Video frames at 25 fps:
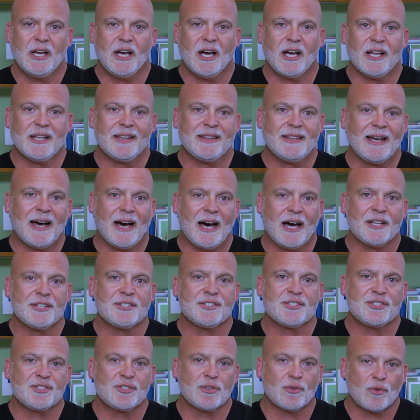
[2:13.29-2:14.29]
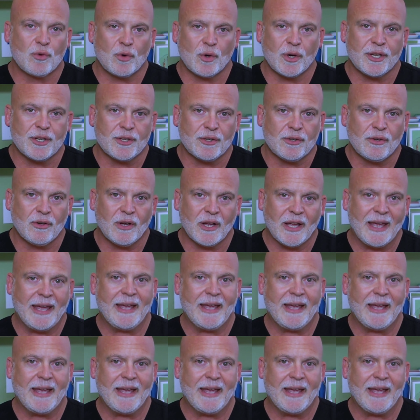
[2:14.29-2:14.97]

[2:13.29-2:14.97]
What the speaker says: a non-steroidal